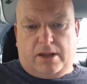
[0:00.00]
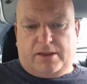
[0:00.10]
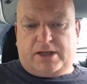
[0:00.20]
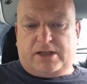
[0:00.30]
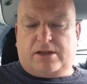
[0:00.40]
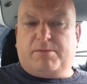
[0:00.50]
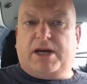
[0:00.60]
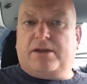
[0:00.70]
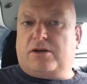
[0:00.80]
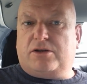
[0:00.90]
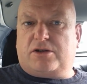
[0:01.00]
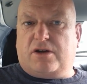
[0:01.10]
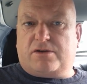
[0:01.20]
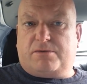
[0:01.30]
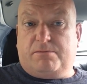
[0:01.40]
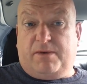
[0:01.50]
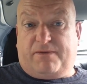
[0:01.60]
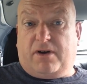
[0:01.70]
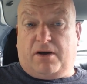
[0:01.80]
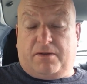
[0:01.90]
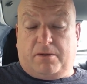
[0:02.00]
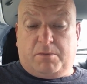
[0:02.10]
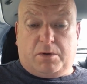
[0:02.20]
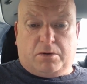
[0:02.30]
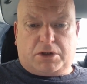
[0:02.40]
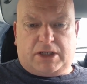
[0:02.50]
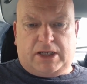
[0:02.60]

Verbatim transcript: this is the bit that concerns my father the most.